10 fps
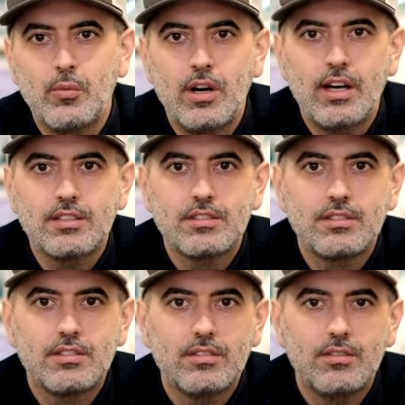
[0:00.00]

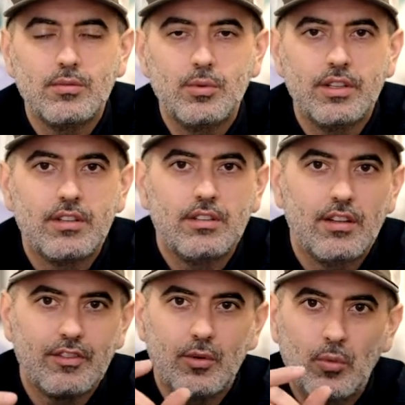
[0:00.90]
watch with
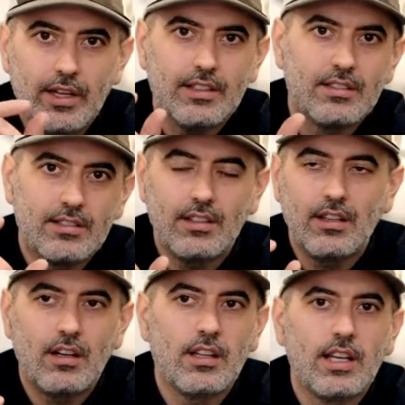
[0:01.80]
different widths and
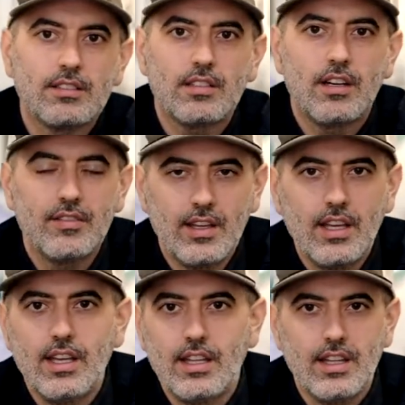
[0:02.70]
all that stuff,
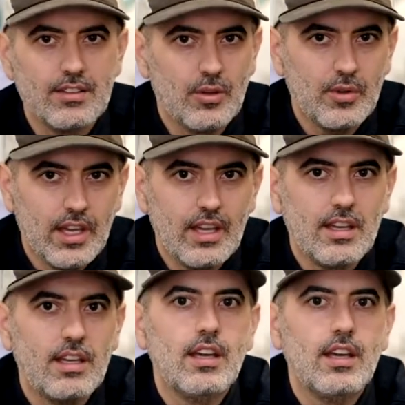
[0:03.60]
that's okay.